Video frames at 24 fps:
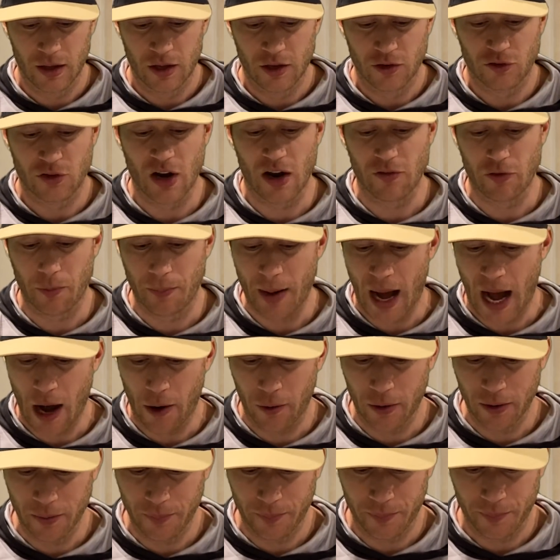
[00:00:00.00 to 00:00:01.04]
Trevor
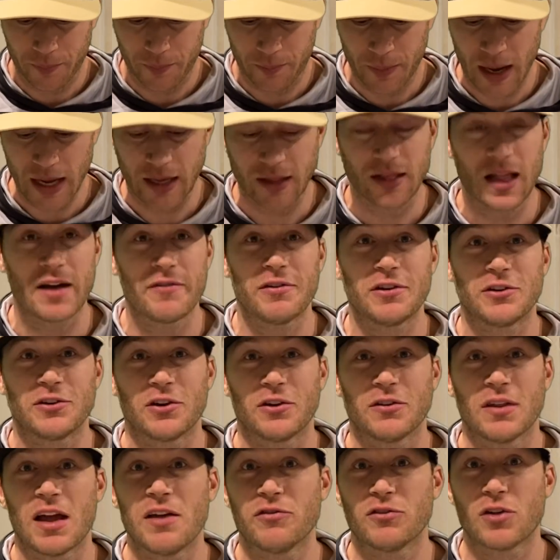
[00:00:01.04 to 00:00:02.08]
Bauer, Mike
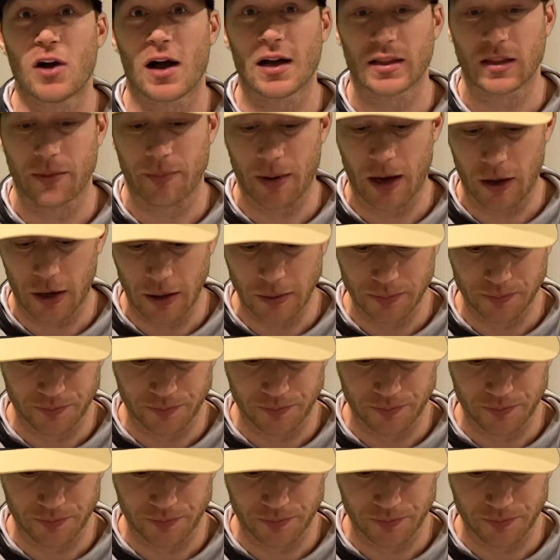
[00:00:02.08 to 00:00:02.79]
Clevenger, they've talked about it.